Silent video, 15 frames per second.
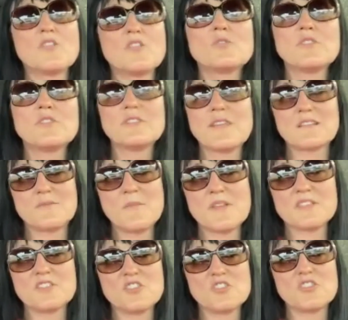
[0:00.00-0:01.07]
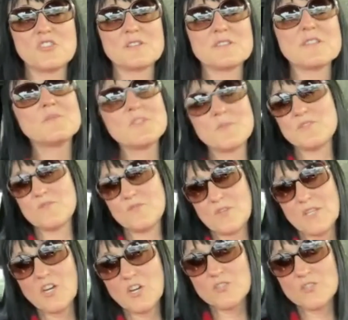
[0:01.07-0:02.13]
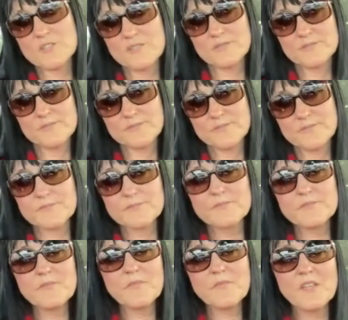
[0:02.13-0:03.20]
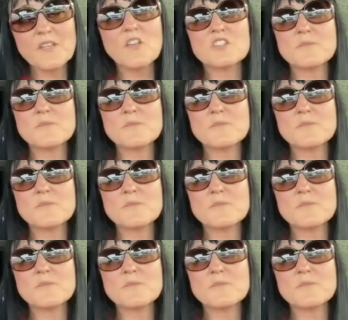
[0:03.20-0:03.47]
to the text message sometimes is really hard. You know,